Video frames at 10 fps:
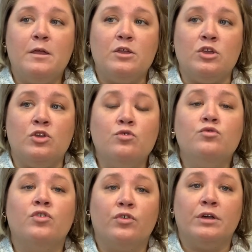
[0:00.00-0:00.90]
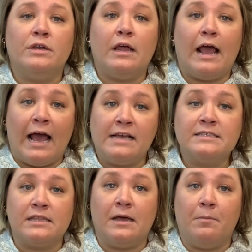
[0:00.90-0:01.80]
You could
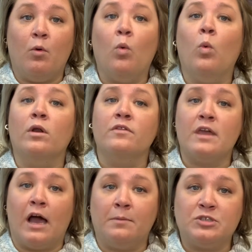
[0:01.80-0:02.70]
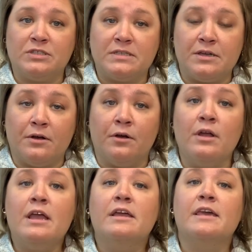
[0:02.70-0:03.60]
ask them, what are the options here?
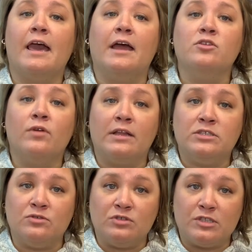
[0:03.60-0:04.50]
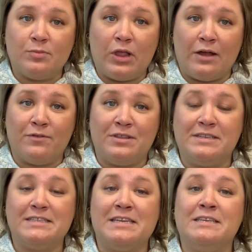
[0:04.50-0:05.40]
Can grad students apply for
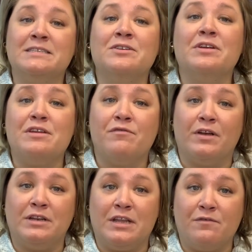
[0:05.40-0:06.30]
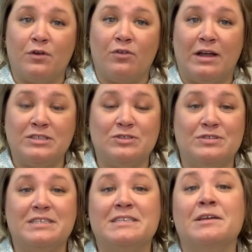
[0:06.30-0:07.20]
this? Is there any funding for grad
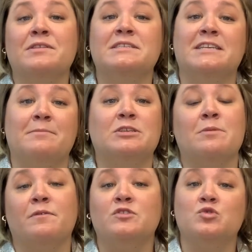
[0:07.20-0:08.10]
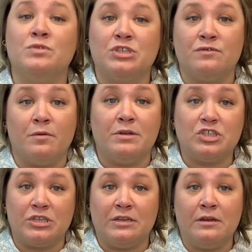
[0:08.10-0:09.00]
students to get the same type of tuition
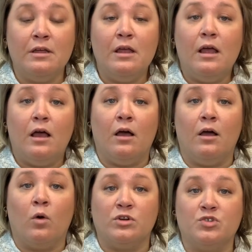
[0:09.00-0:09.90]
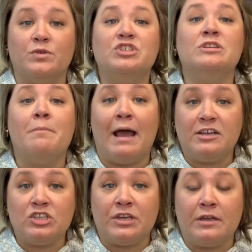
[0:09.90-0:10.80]
remission or tuition
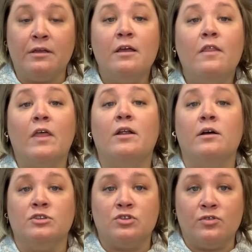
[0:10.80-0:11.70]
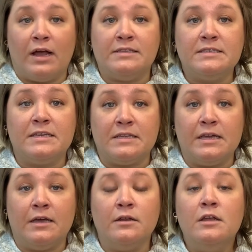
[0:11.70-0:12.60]
matching that undergrads can
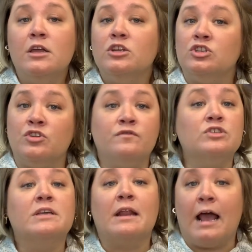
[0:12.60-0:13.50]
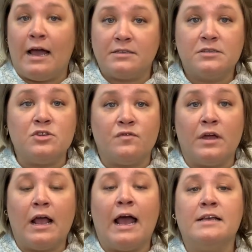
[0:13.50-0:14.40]
get? You've just got to ask. You've got
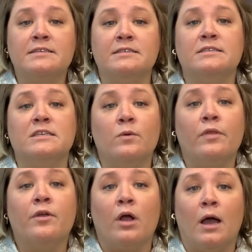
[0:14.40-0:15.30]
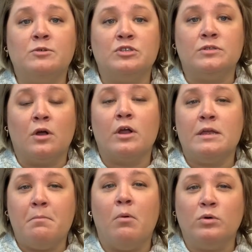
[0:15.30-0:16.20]
to ask and see what their options are.
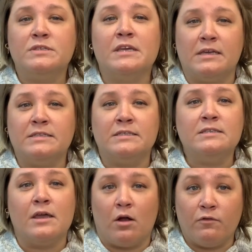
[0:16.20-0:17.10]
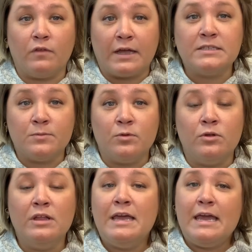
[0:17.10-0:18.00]
In most cases, they are
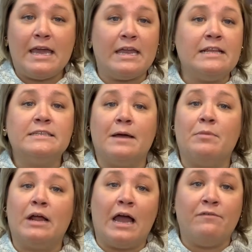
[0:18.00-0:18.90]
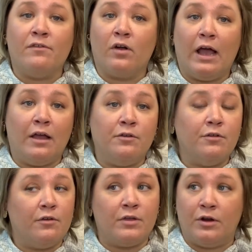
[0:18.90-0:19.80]
flexible. Anytime that I've ever had,
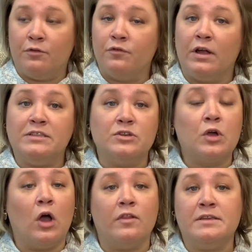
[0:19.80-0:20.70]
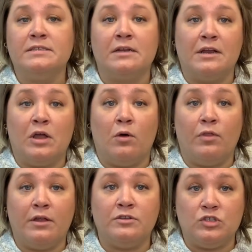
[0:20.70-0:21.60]
friends or colleagues that I know
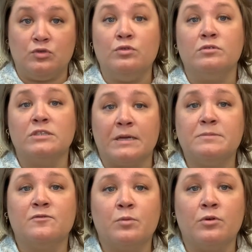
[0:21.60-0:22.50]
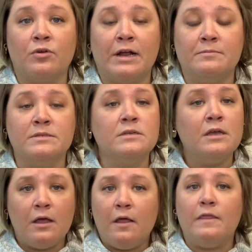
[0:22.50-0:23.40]
that do those types of programs,
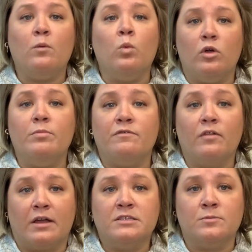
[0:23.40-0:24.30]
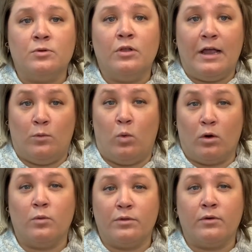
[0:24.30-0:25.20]
they will be flexible and
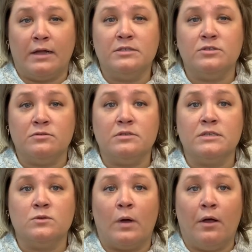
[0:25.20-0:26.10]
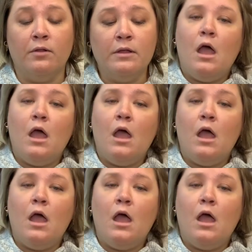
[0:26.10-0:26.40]
work with grad students as well.